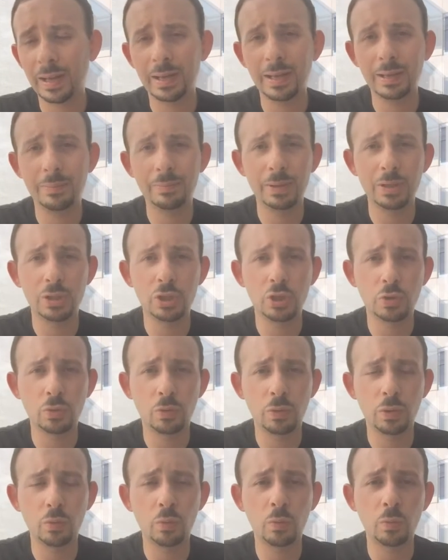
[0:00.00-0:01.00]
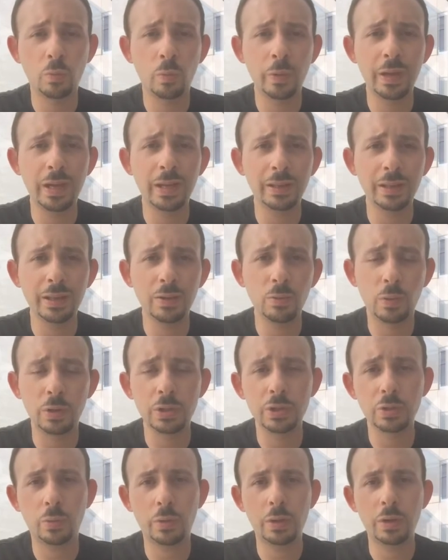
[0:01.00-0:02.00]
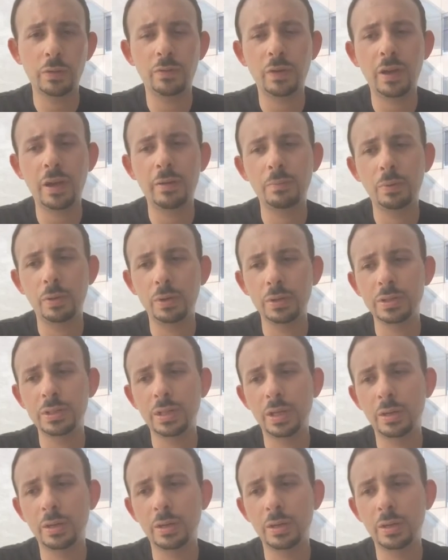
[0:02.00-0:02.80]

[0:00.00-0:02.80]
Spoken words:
I had been short weekly 125 puts,